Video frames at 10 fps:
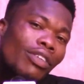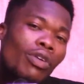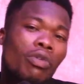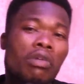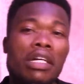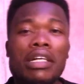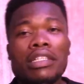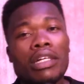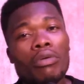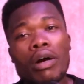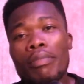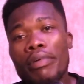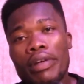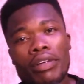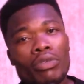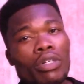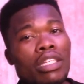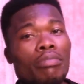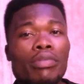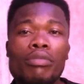uno angaza wa bre no
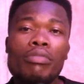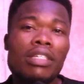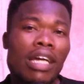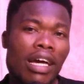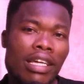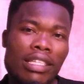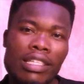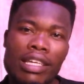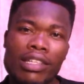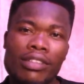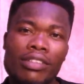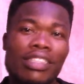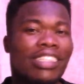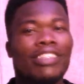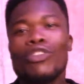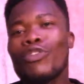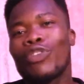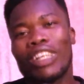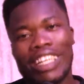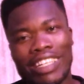ni bibia ye. Don't
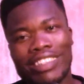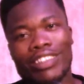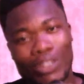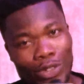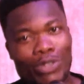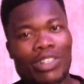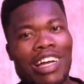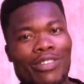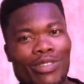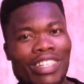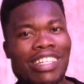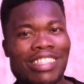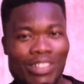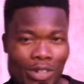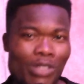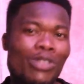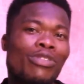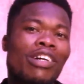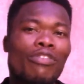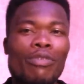forget subscribe what I say only
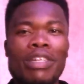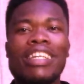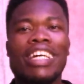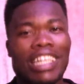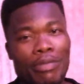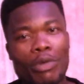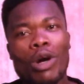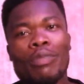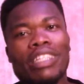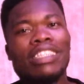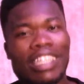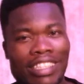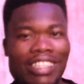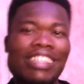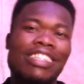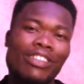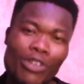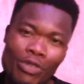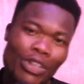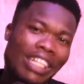subscribe for me and more updates yes indeed
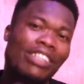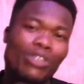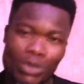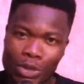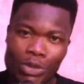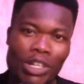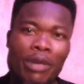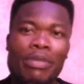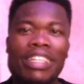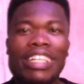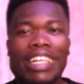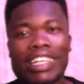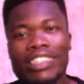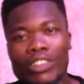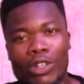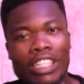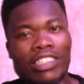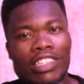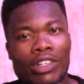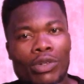don't forget to subscribe and stay on
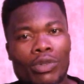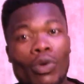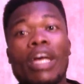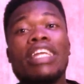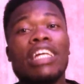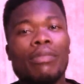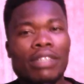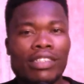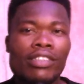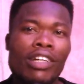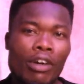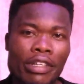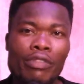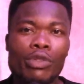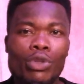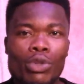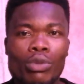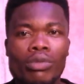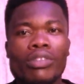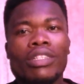this channel any update I'll give it to you
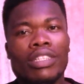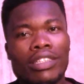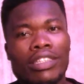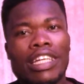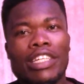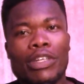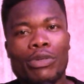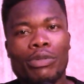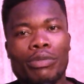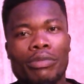thank you.